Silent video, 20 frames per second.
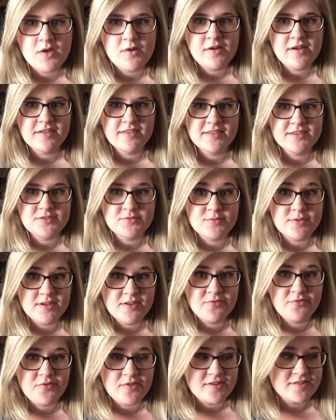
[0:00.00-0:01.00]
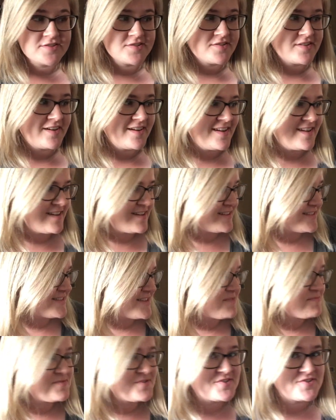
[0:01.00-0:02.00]
Okay, this is really frustrating because
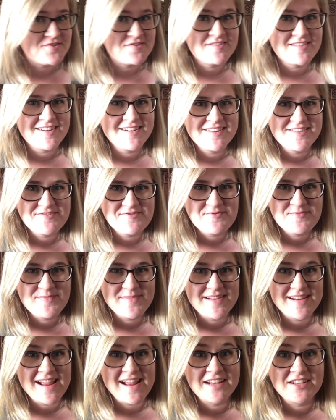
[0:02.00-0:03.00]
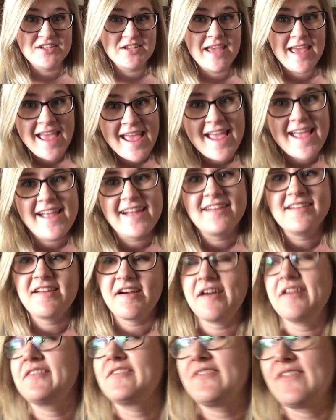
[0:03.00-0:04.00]
I'm sure I do, but I
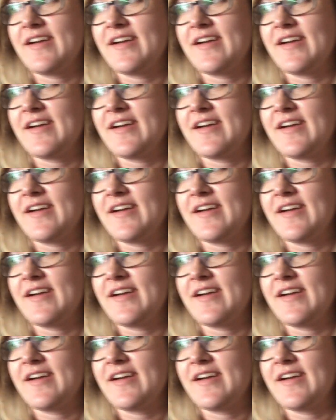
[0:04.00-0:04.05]
cannot